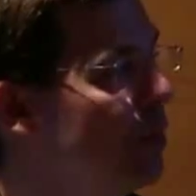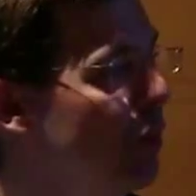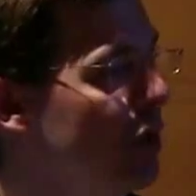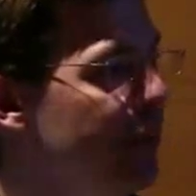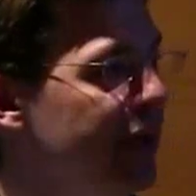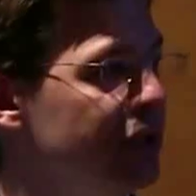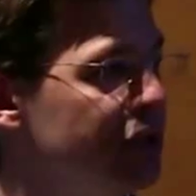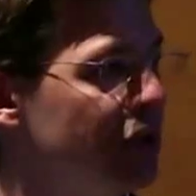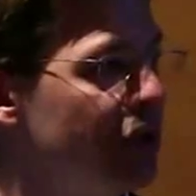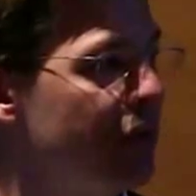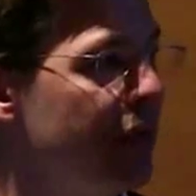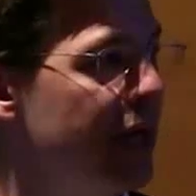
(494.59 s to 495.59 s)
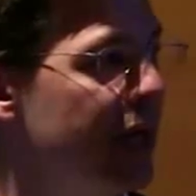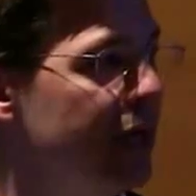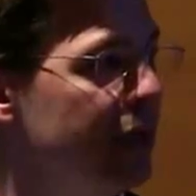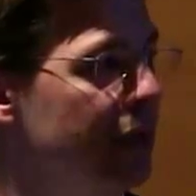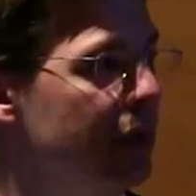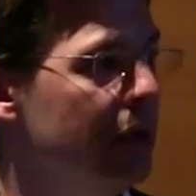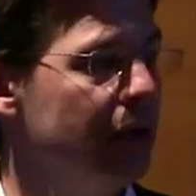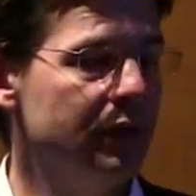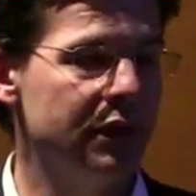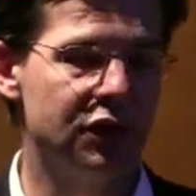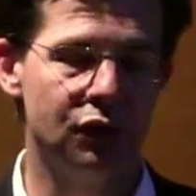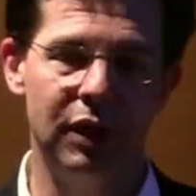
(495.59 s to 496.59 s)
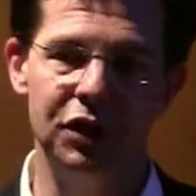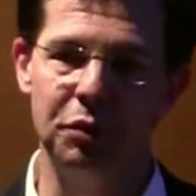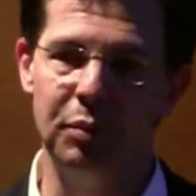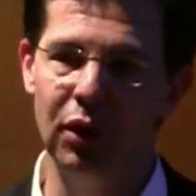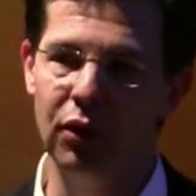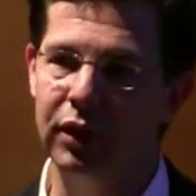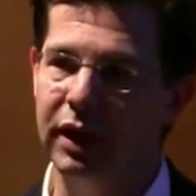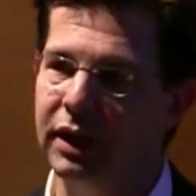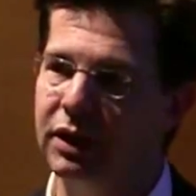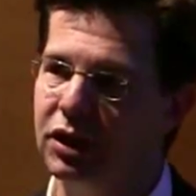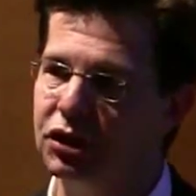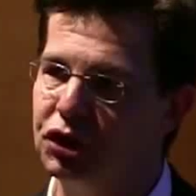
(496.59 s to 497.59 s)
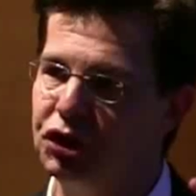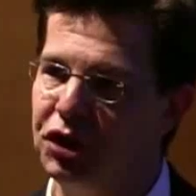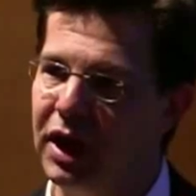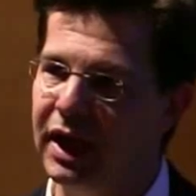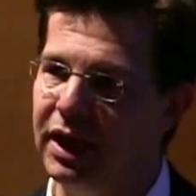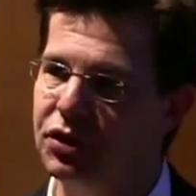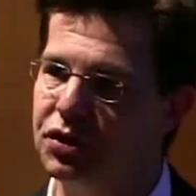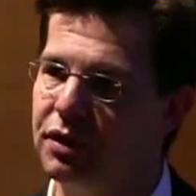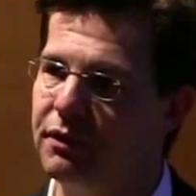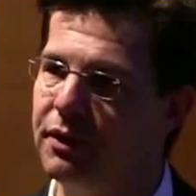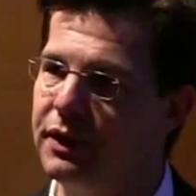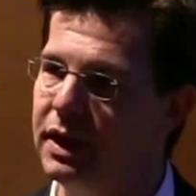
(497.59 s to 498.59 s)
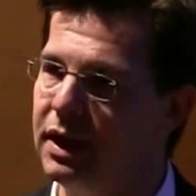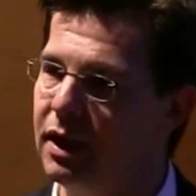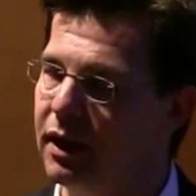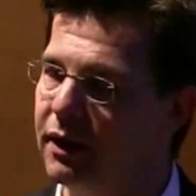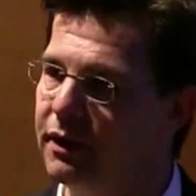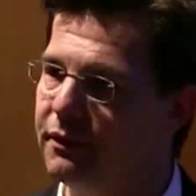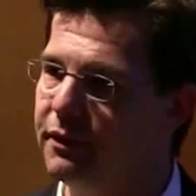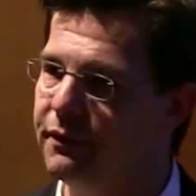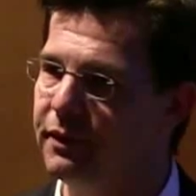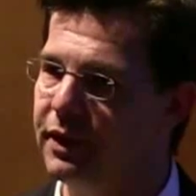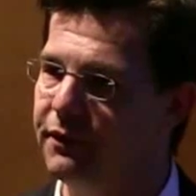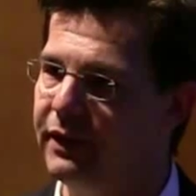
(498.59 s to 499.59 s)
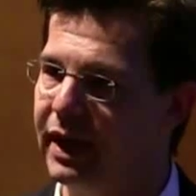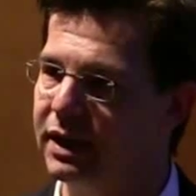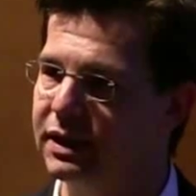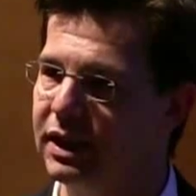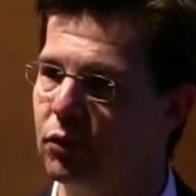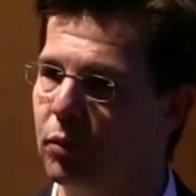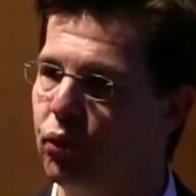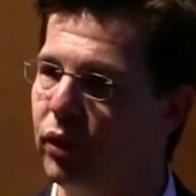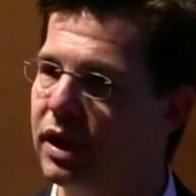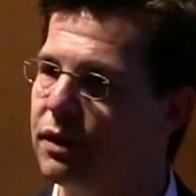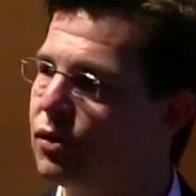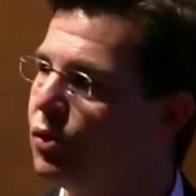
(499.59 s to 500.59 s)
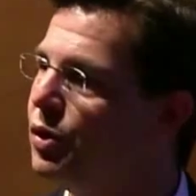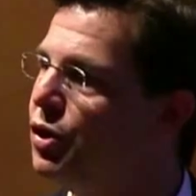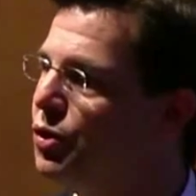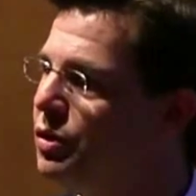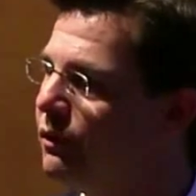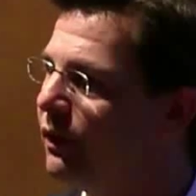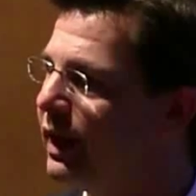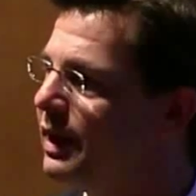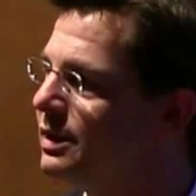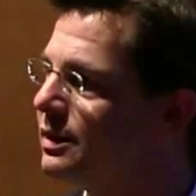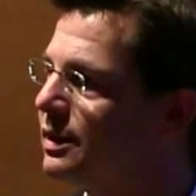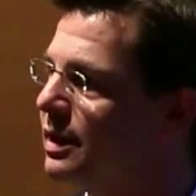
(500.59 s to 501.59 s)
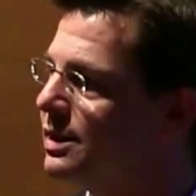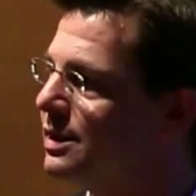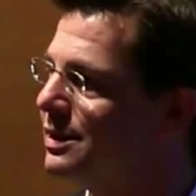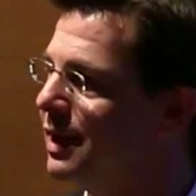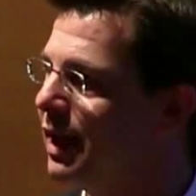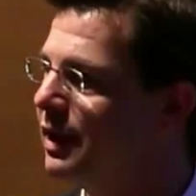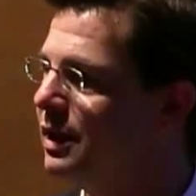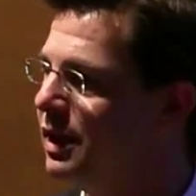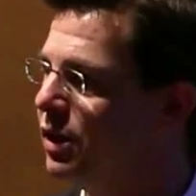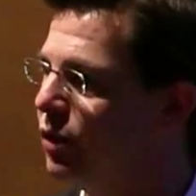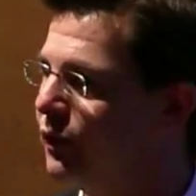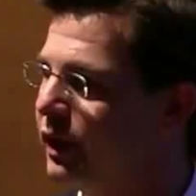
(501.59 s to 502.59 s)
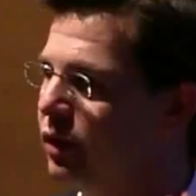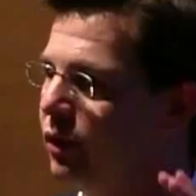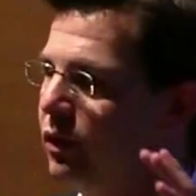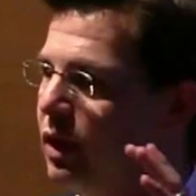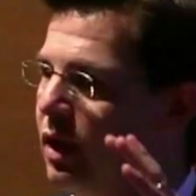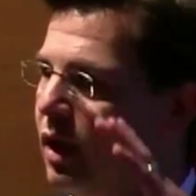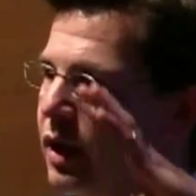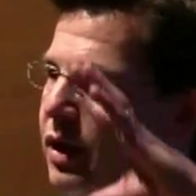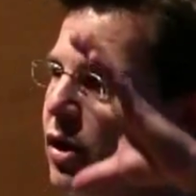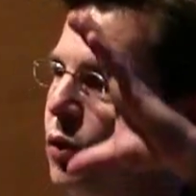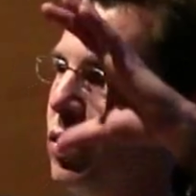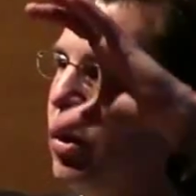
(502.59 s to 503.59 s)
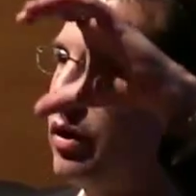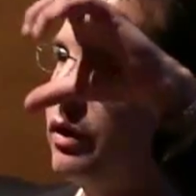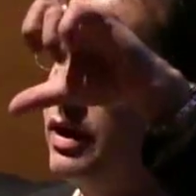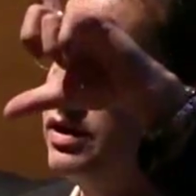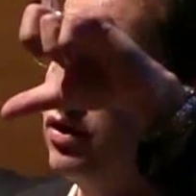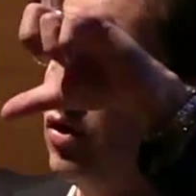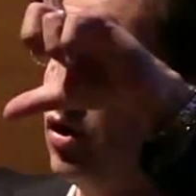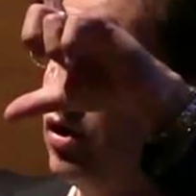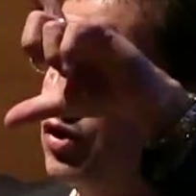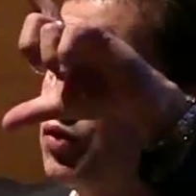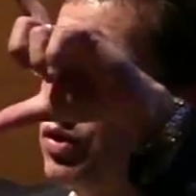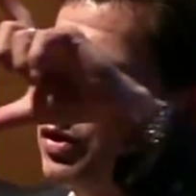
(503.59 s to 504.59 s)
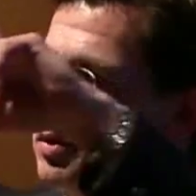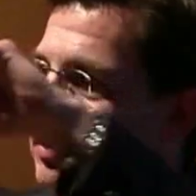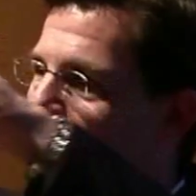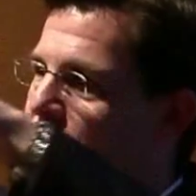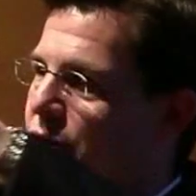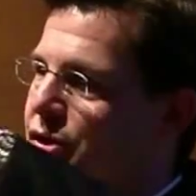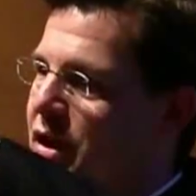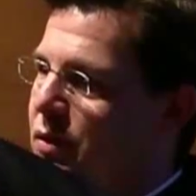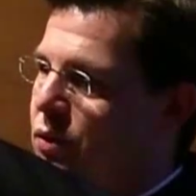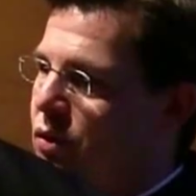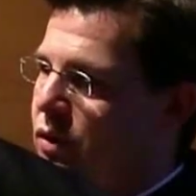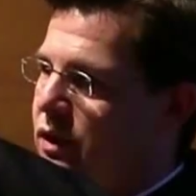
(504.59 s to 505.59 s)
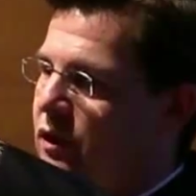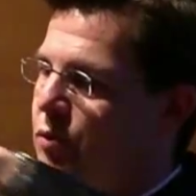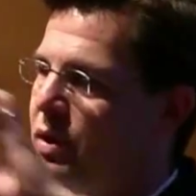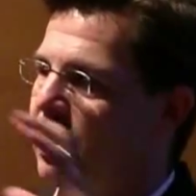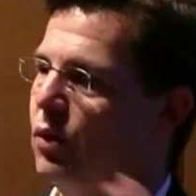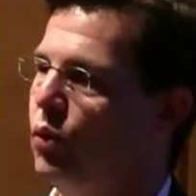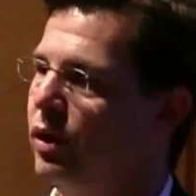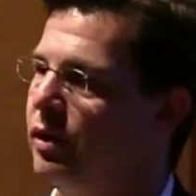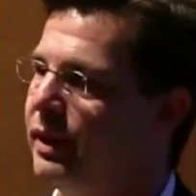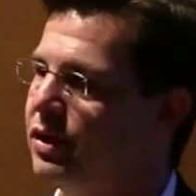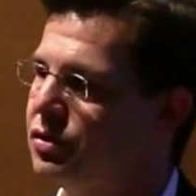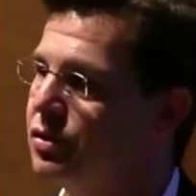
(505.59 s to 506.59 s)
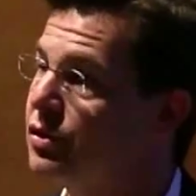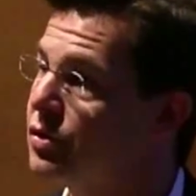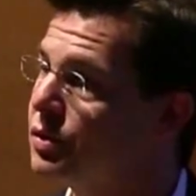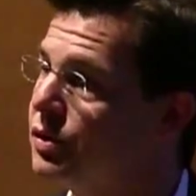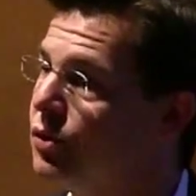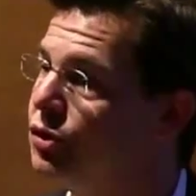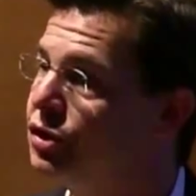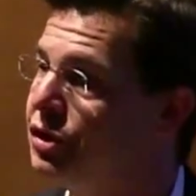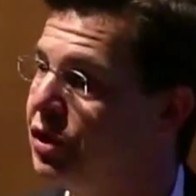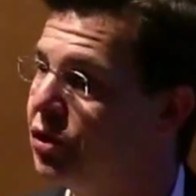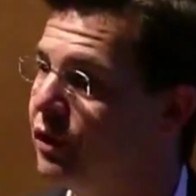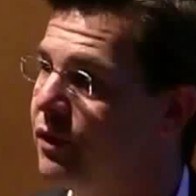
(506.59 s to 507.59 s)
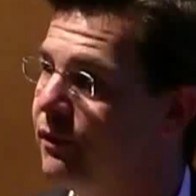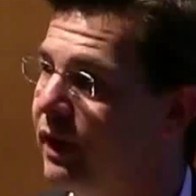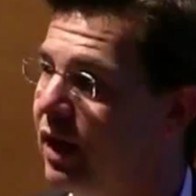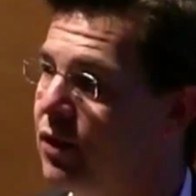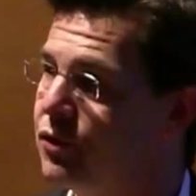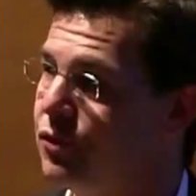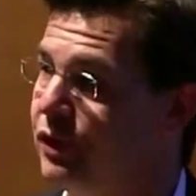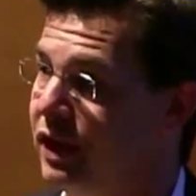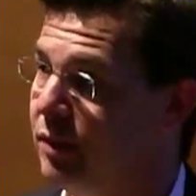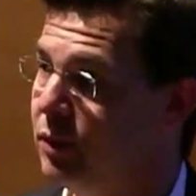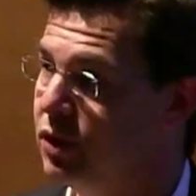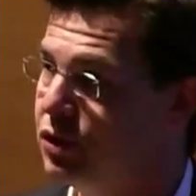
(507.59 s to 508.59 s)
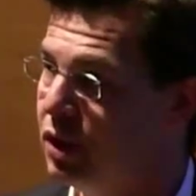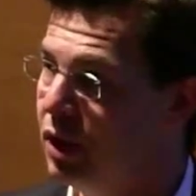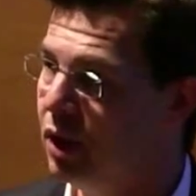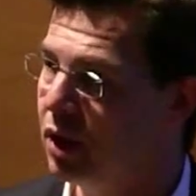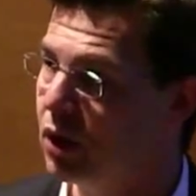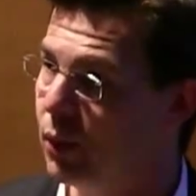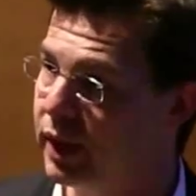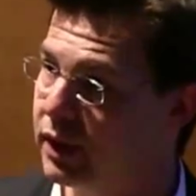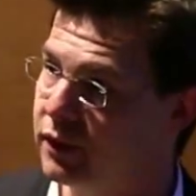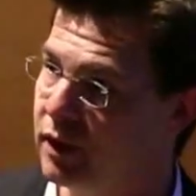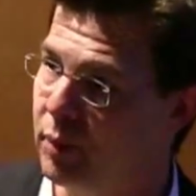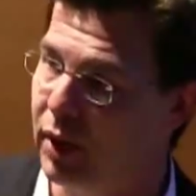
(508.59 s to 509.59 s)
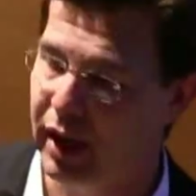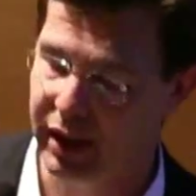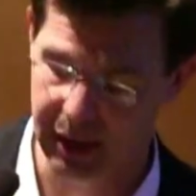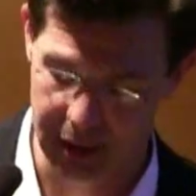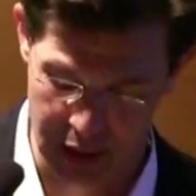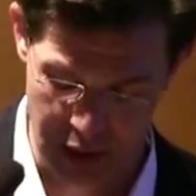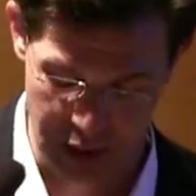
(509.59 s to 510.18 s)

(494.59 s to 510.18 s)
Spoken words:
want to make sure that the syringeability doesn't change the vaccine. We're putting it through a new device. This is not a needle. A needle would look this large, whereas the Micron Jet would look this big. I wanted to make sure that there was no shear of the virus or damage going into the body,